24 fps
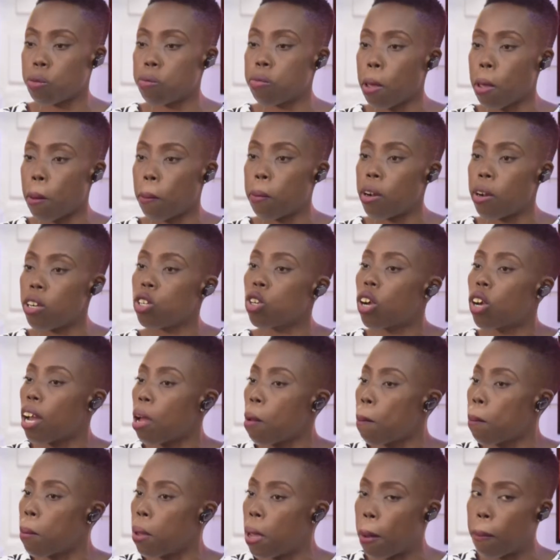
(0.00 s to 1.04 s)
be a parent. You
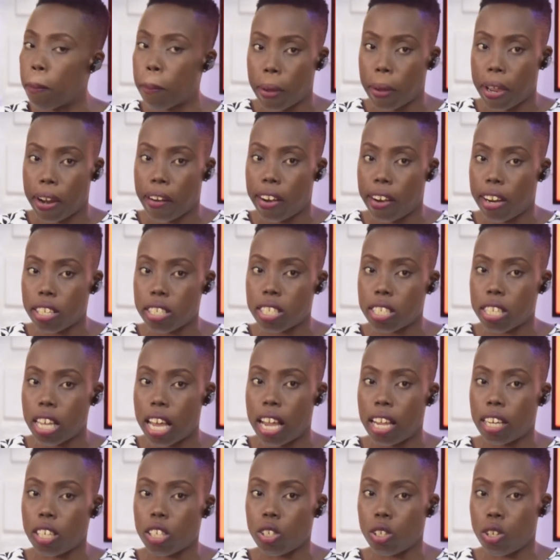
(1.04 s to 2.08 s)
can be a parent
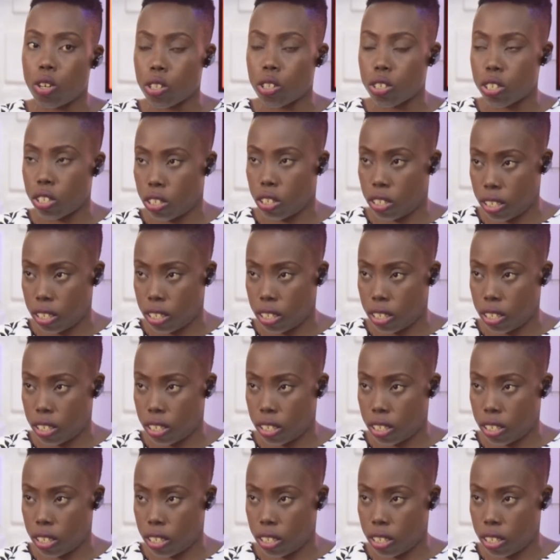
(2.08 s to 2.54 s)
and not,